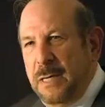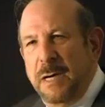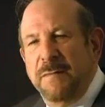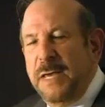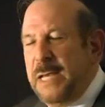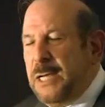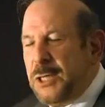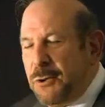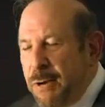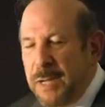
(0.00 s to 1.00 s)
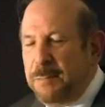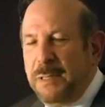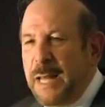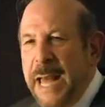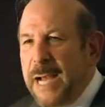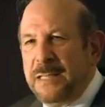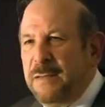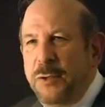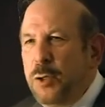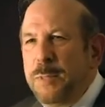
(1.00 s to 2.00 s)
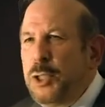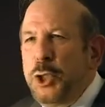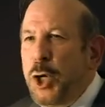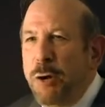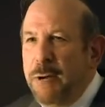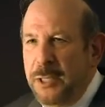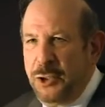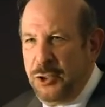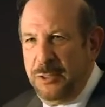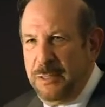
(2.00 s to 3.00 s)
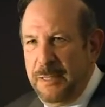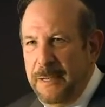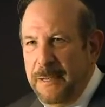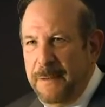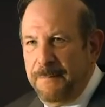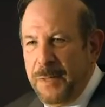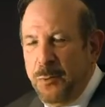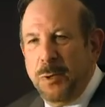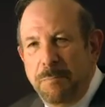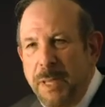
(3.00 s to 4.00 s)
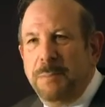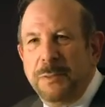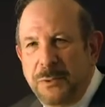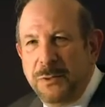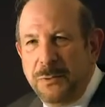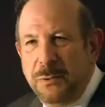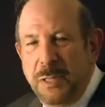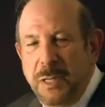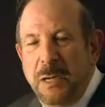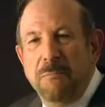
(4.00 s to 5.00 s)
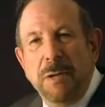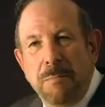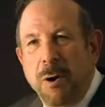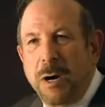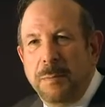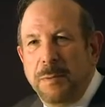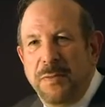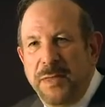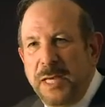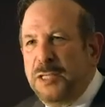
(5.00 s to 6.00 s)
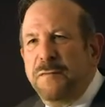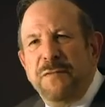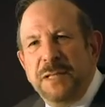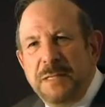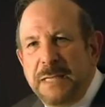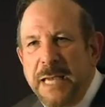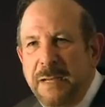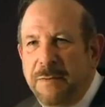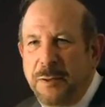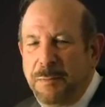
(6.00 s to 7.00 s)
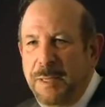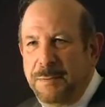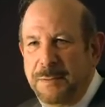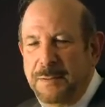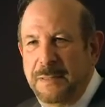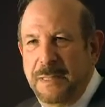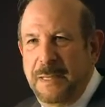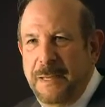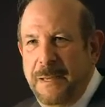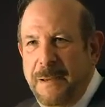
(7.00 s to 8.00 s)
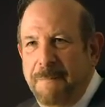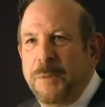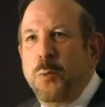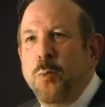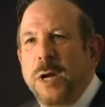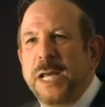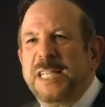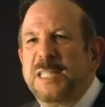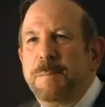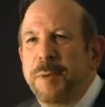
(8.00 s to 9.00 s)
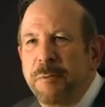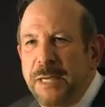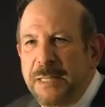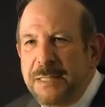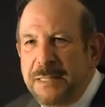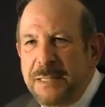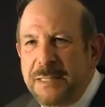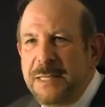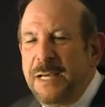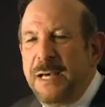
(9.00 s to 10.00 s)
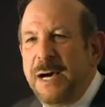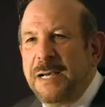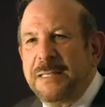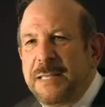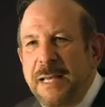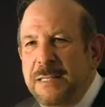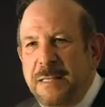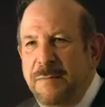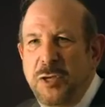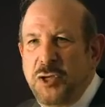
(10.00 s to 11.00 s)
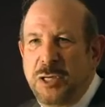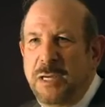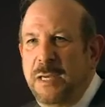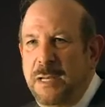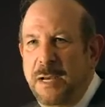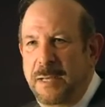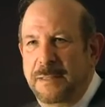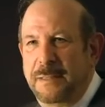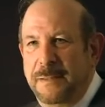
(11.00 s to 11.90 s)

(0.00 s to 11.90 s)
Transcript: of incredible acts of human courage when people do remarkable things for the sake of other people. One experiences a sense of the Shekhinah.